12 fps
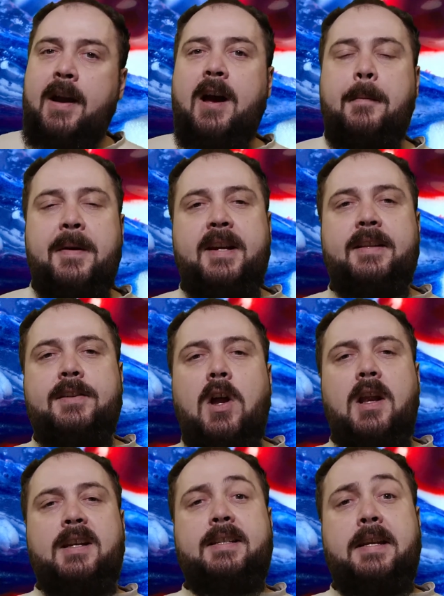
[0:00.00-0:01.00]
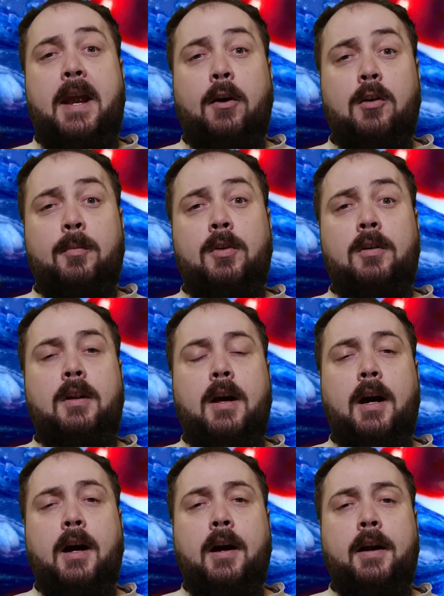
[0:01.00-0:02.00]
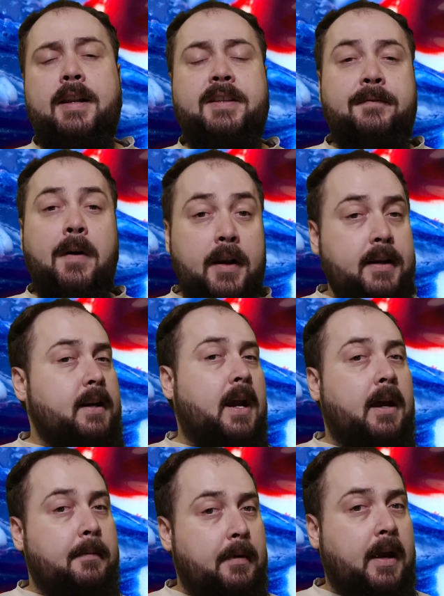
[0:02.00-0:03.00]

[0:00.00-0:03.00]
I mean, it's not terrible. Uh, it's funny at,